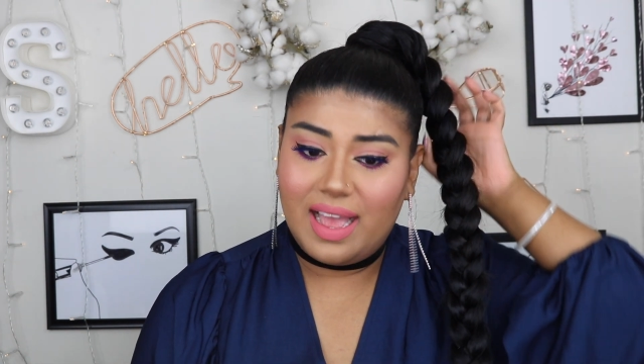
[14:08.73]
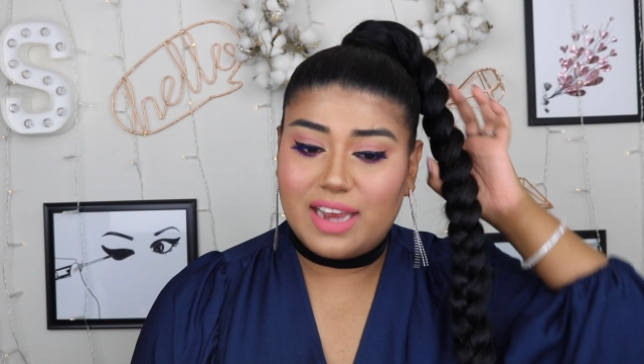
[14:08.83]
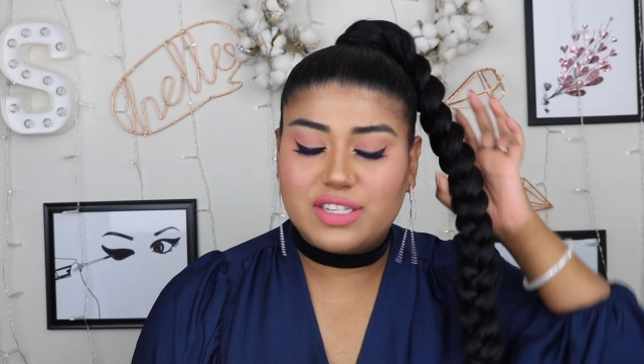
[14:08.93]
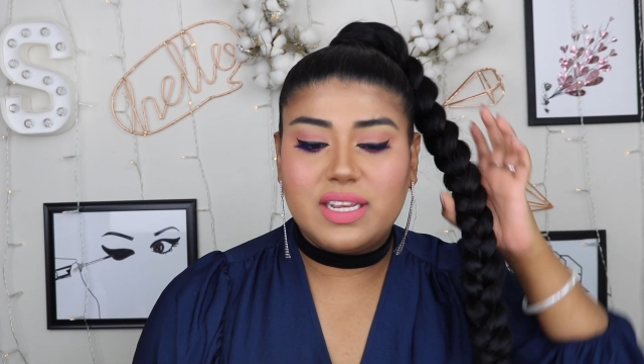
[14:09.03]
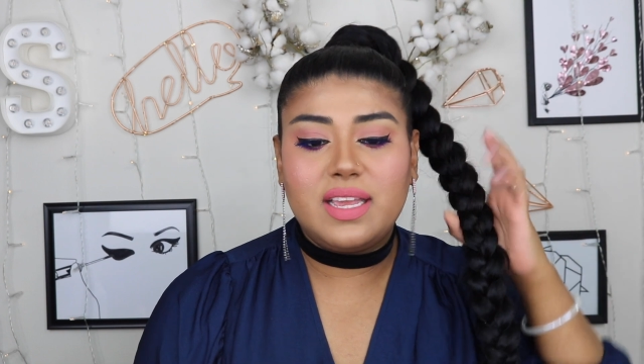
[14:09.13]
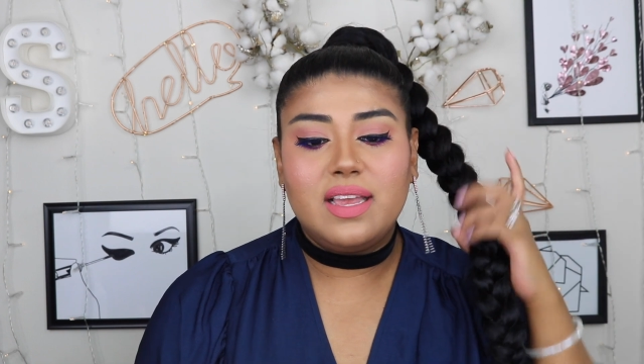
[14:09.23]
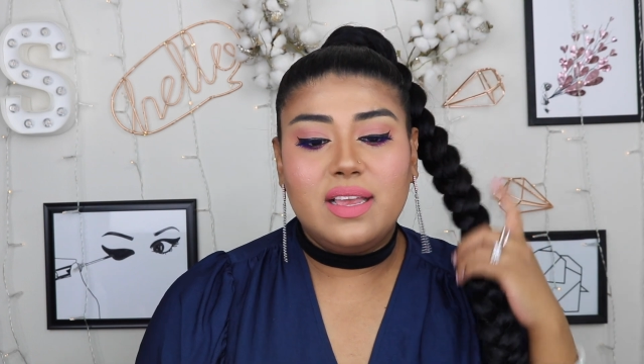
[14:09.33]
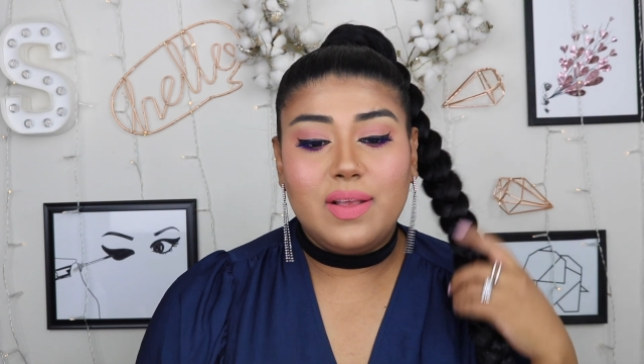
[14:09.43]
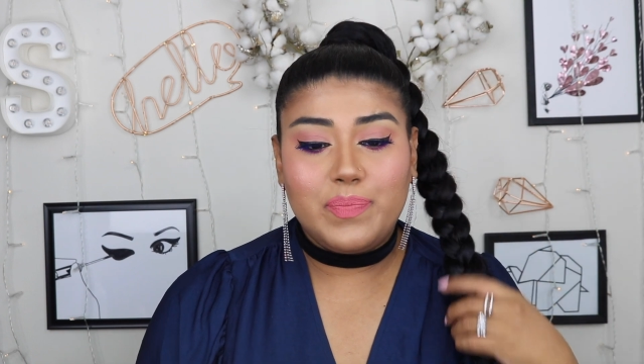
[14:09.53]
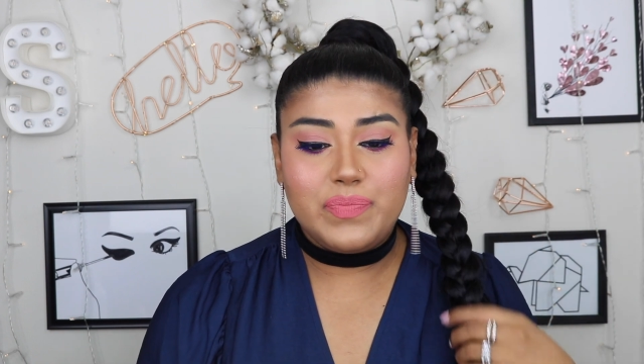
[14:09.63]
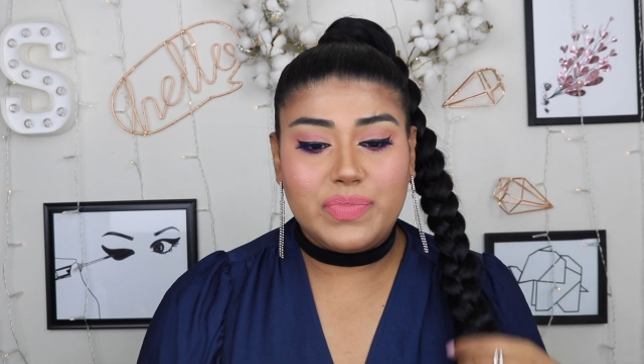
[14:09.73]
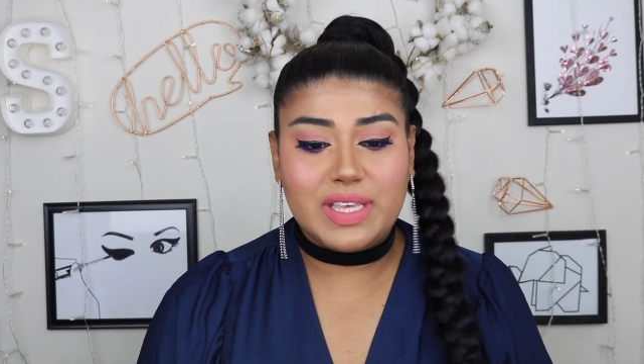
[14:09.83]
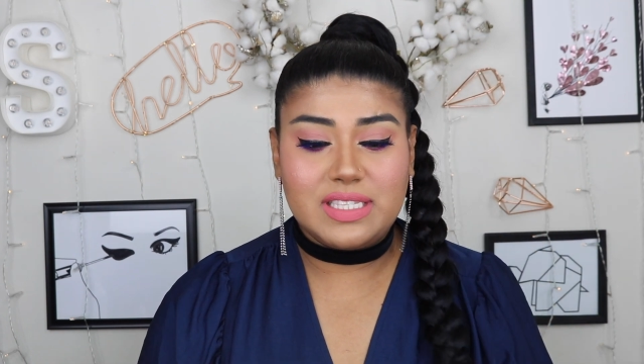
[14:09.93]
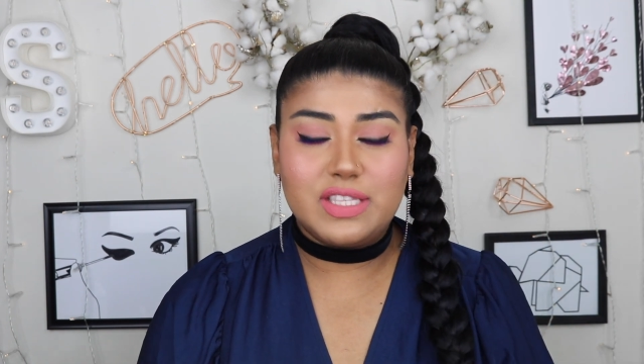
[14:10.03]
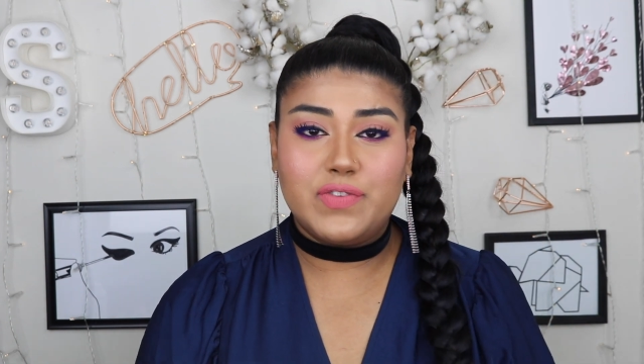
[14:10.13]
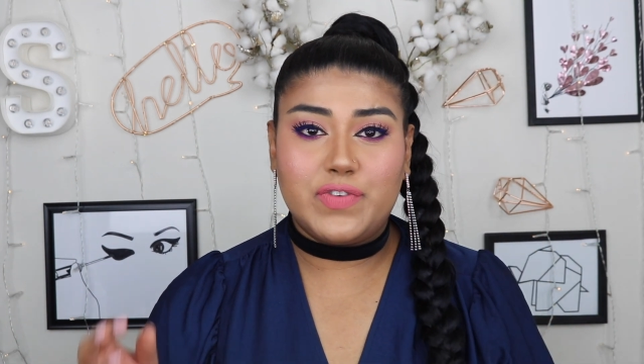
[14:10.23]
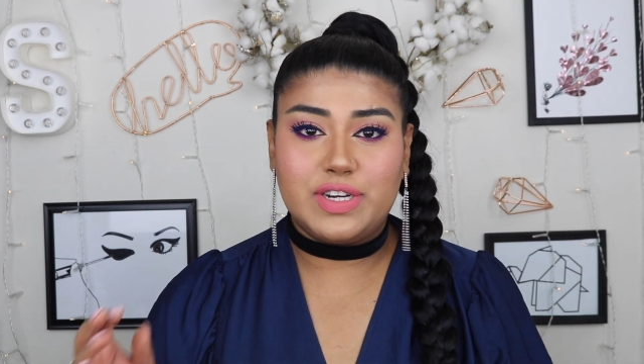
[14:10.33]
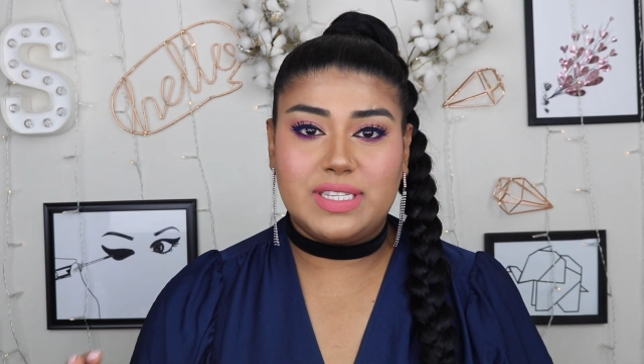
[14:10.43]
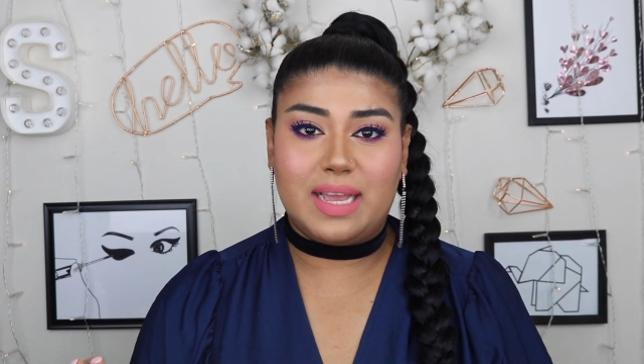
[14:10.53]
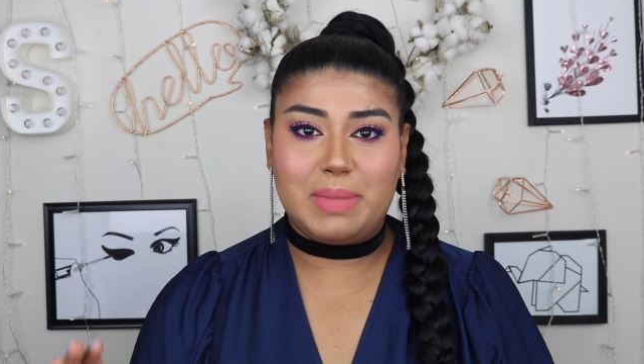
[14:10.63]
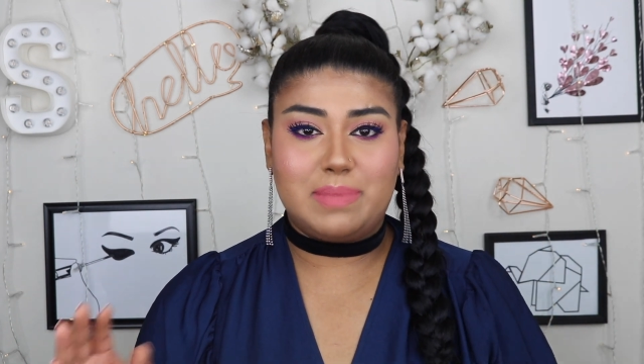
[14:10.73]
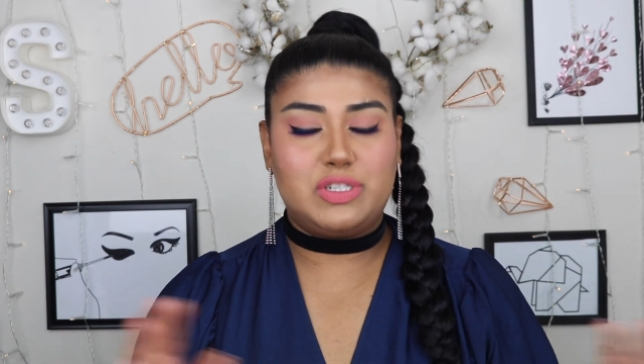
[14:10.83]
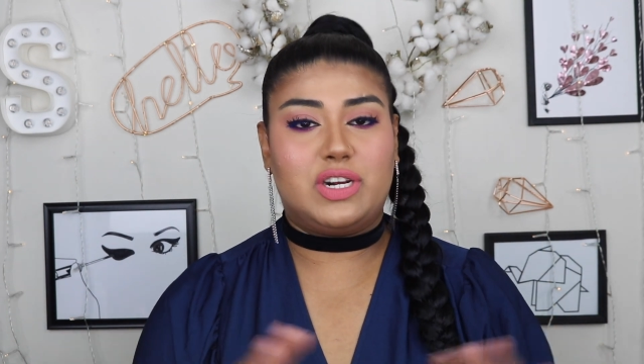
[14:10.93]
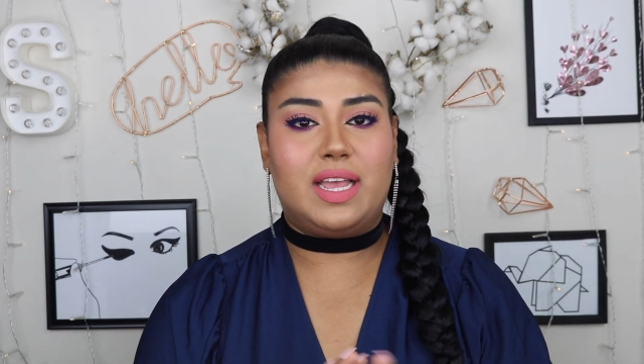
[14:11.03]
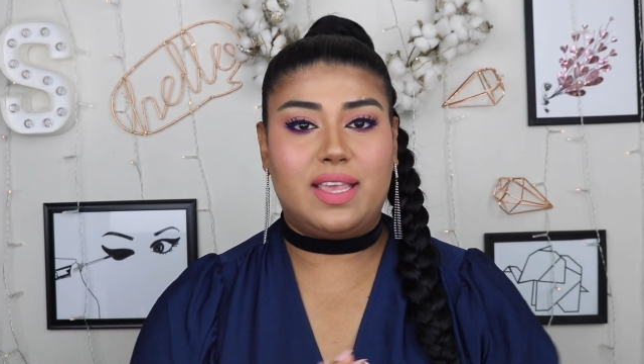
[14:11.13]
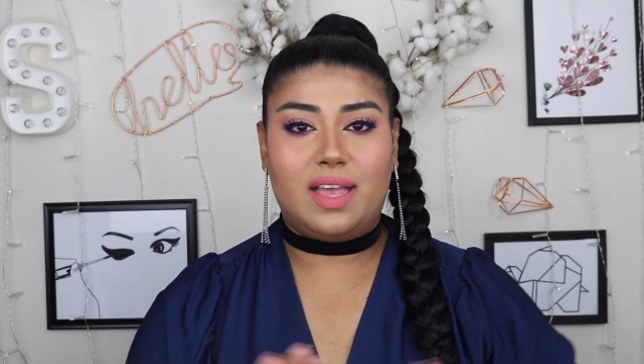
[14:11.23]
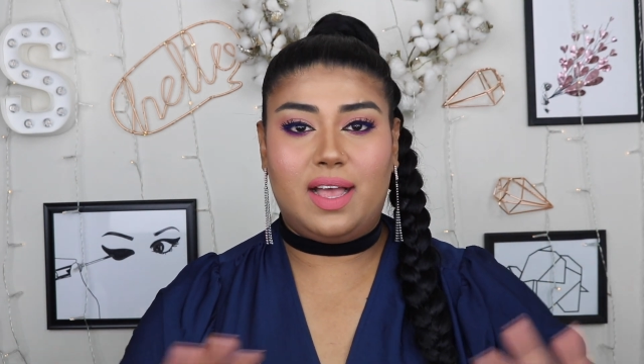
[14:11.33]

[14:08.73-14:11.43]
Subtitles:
Actually, this is the first time I'm trying